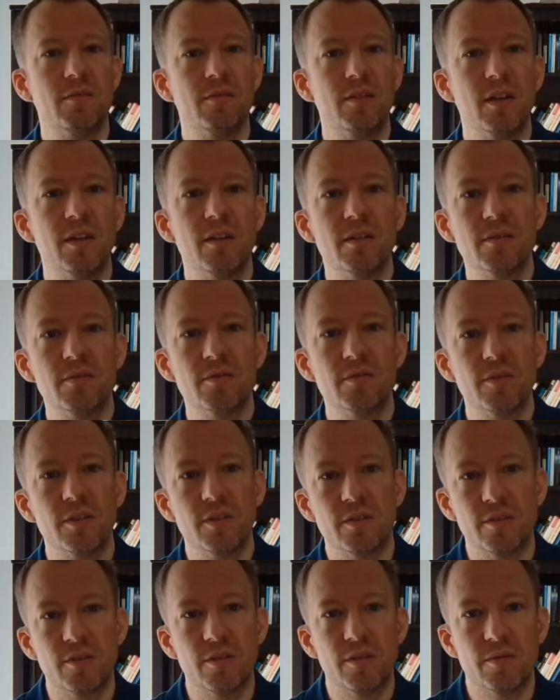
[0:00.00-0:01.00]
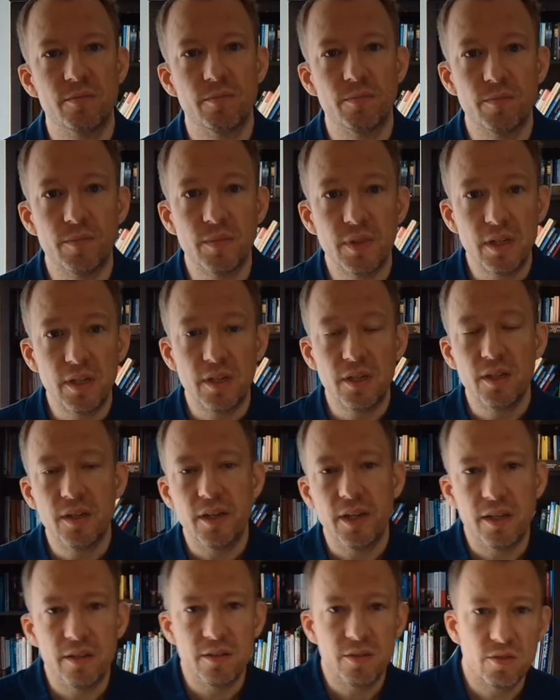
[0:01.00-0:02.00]
Yeah.
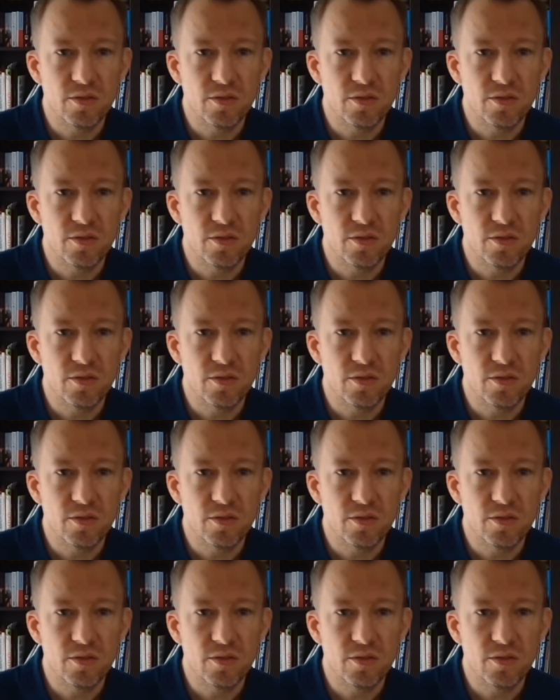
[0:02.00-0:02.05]
So